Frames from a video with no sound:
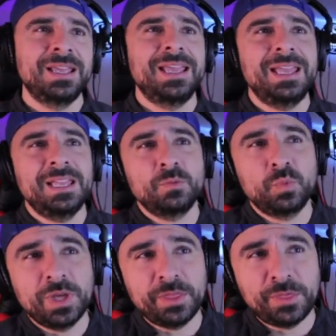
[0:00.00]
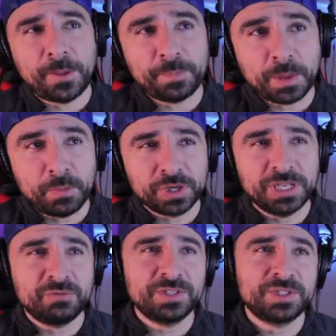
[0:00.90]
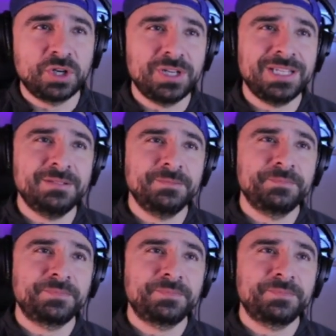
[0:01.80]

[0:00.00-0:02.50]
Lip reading: and with Merkin returning.